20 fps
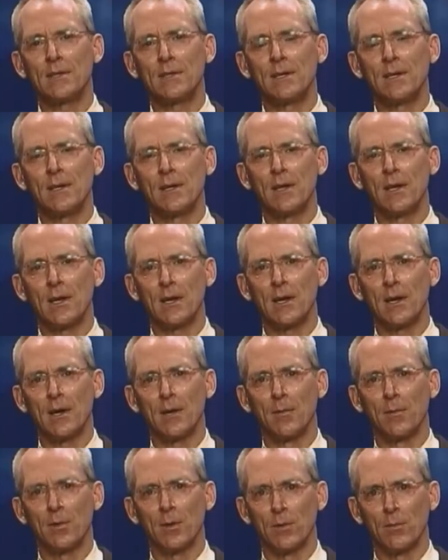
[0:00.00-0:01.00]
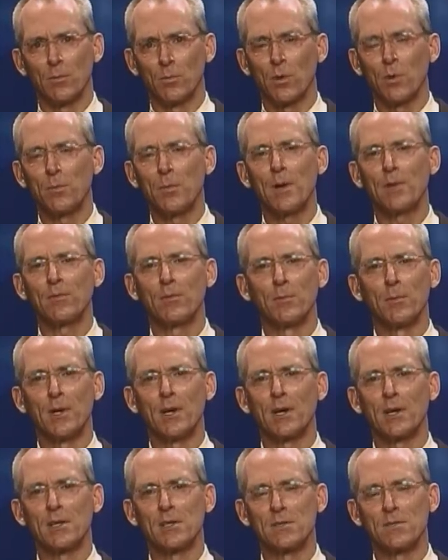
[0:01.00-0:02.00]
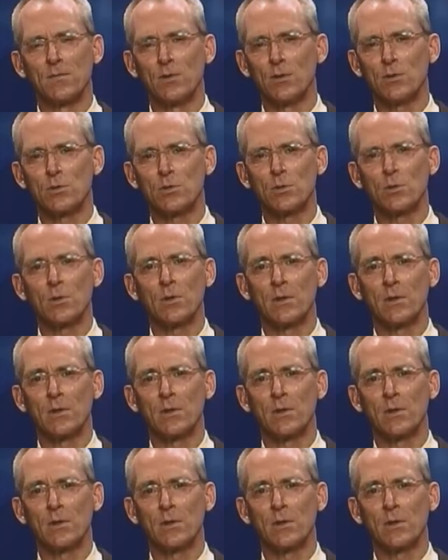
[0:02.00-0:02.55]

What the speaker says: the Roadmap for America's Future.